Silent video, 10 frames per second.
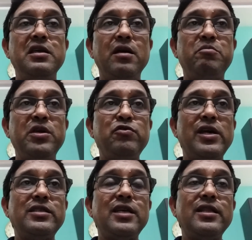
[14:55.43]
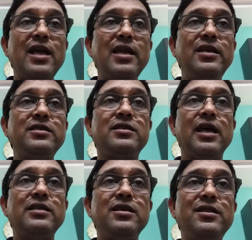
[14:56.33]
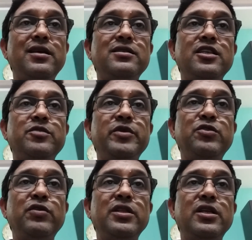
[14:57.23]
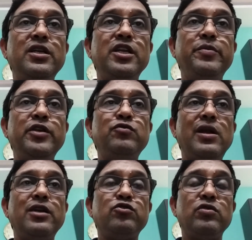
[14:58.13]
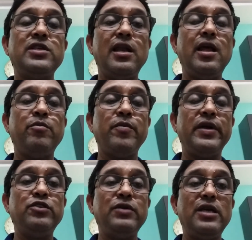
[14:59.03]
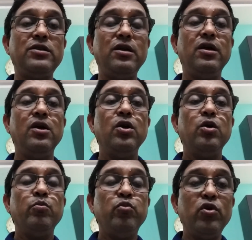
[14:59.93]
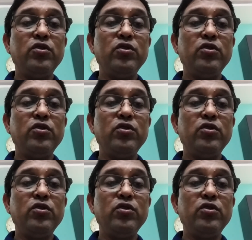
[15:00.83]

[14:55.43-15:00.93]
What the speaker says: you can say there is a synthesis between the individual and social aim of education. Both